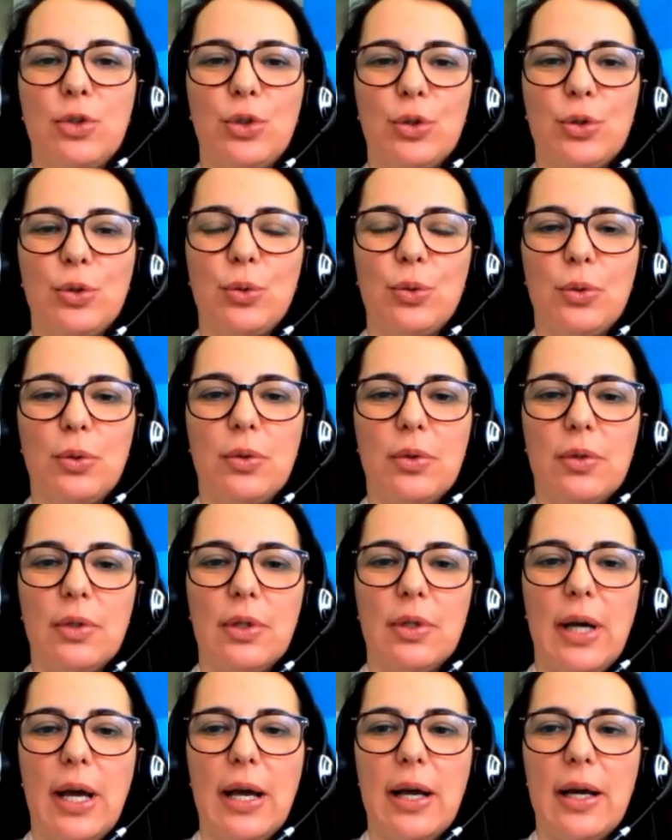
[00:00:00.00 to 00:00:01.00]
do
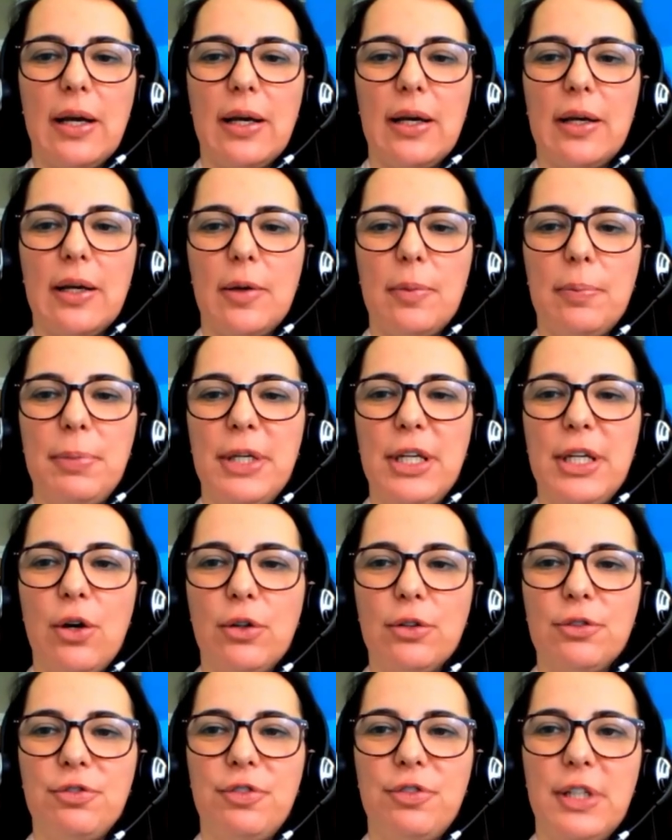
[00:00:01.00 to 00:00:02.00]

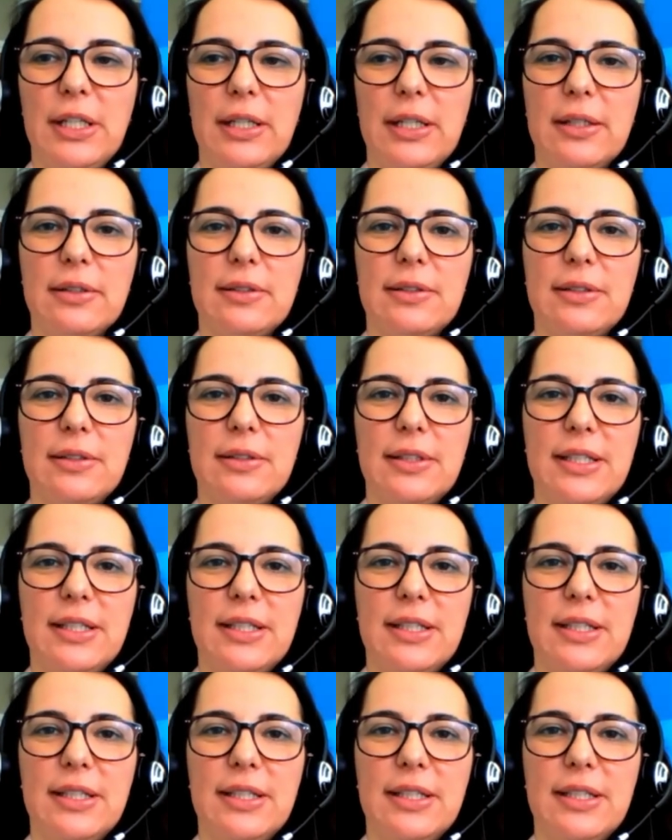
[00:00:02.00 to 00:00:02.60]
beyond Finland?